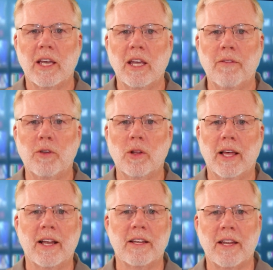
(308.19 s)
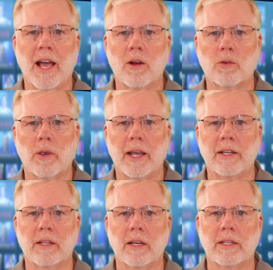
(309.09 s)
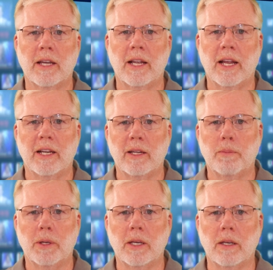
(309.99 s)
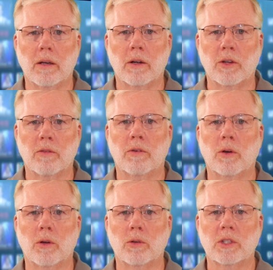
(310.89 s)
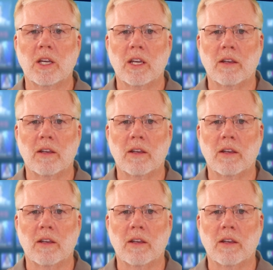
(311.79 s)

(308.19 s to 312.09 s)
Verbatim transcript: if you let it downgrade to 1080p on your photos.